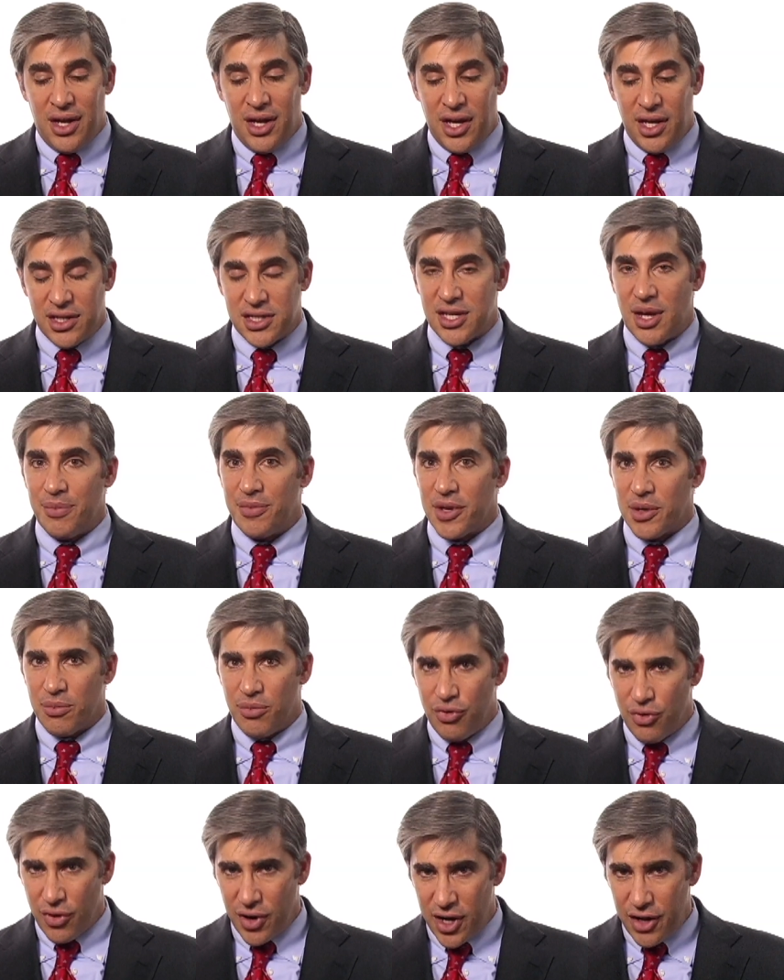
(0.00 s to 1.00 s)
in something
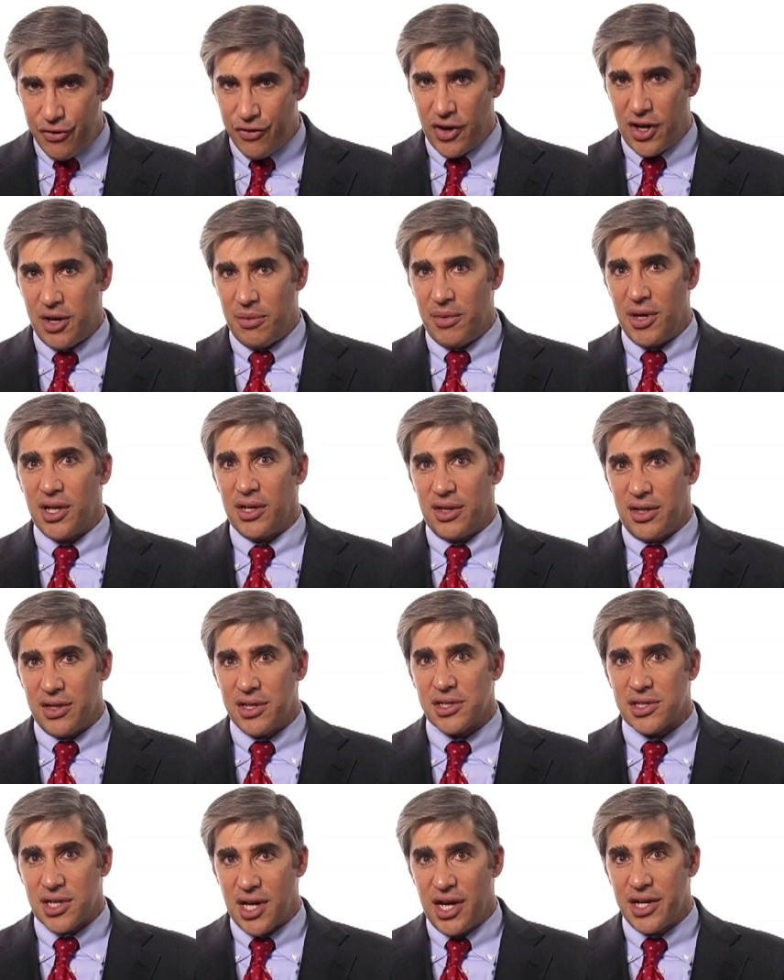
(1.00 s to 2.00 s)
pretty fundamental
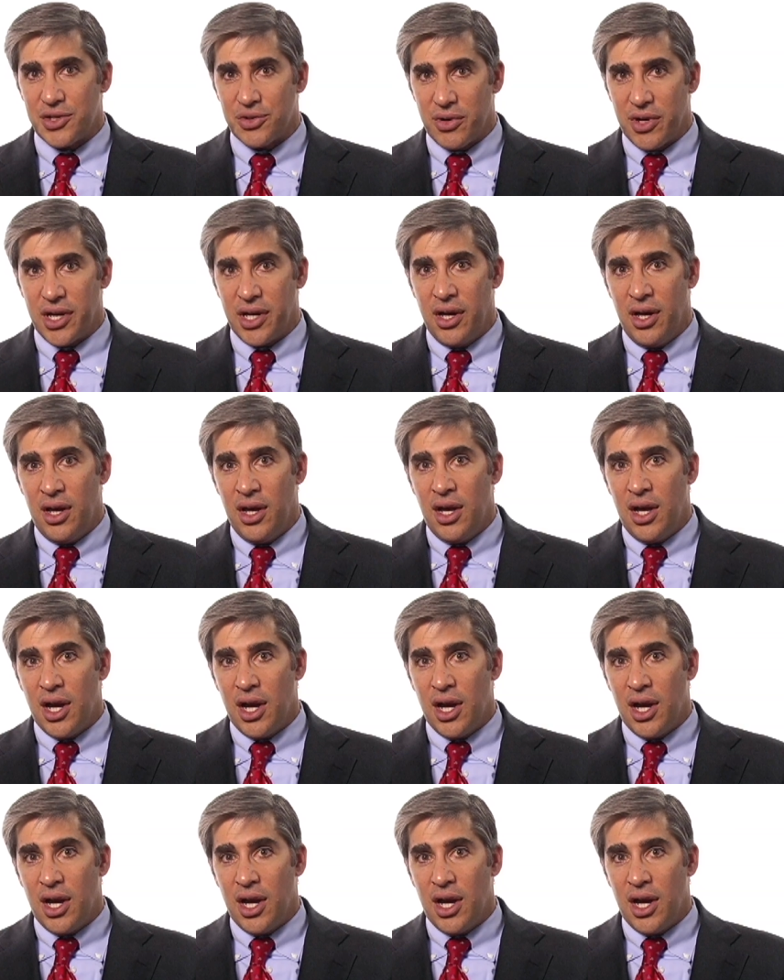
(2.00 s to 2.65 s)
in this country